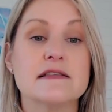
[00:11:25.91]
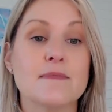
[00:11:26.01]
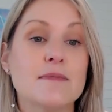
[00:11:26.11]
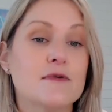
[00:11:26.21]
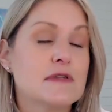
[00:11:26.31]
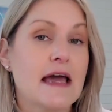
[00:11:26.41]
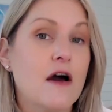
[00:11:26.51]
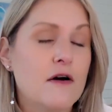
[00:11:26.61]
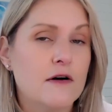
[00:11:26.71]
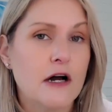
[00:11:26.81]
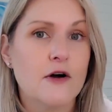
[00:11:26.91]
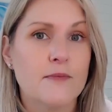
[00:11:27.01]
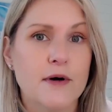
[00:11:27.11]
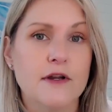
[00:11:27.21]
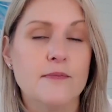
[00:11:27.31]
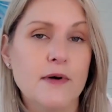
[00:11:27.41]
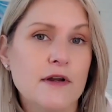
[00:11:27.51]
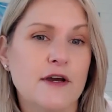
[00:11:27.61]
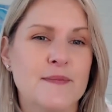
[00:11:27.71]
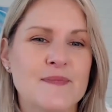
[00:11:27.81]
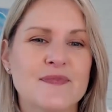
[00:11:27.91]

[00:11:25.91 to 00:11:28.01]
and people say, oh, Ho'oponopono.